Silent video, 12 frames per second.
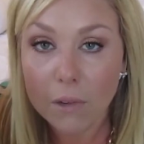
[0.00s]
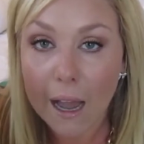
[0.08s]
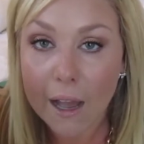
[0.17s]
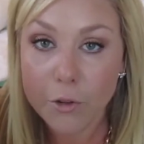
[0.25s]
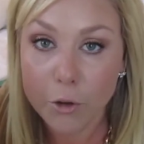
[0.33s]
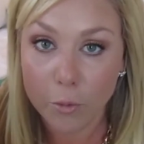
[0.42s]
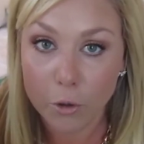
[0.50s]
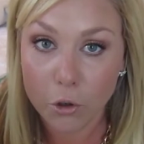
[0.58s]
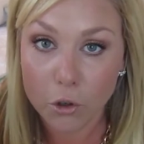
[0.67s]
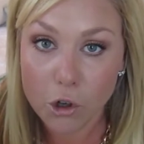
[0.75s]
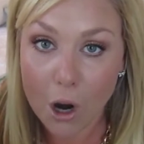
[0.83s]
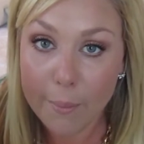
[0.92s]
I assume you
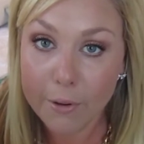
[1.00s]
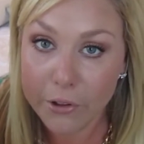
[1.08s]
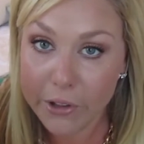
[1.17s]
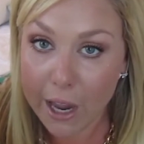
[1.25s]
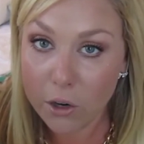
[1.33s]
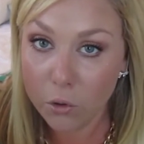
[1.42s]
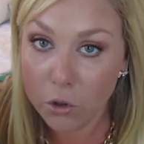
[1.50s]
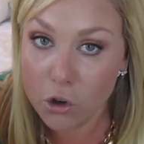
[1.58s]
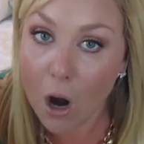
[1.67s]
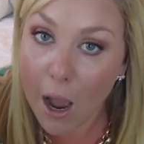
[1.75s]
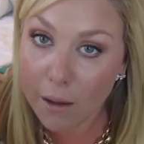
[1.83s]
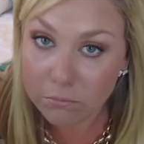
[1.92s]
do it dry because I do it
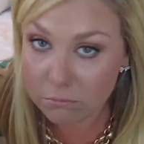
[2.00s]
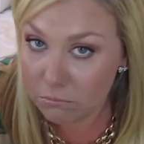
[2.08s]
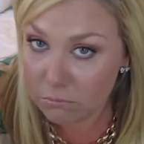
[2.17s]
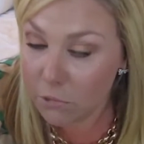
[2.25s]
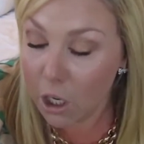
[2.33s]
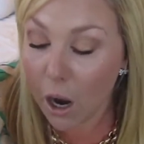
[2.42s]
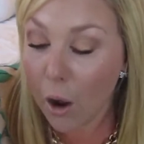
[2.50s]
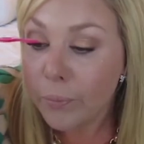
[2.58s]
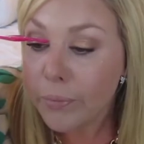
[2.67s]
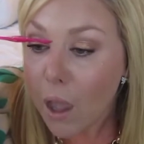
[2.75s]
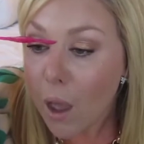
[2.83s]
dry you know.